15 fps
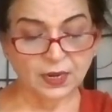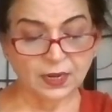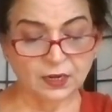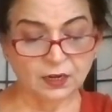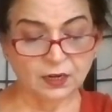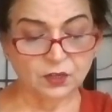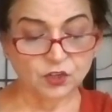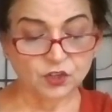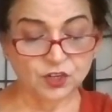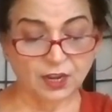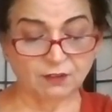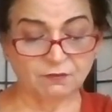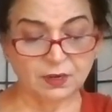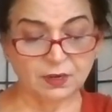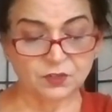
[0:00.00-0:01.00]
and
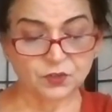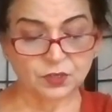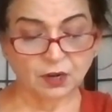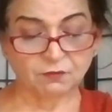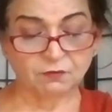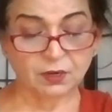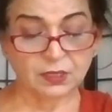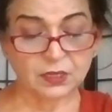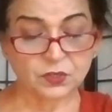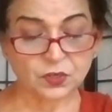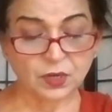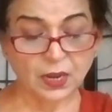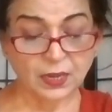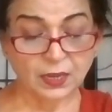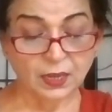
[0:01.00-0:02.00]
javelins covered the
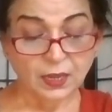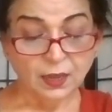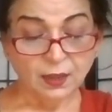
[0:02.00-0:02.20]
sky.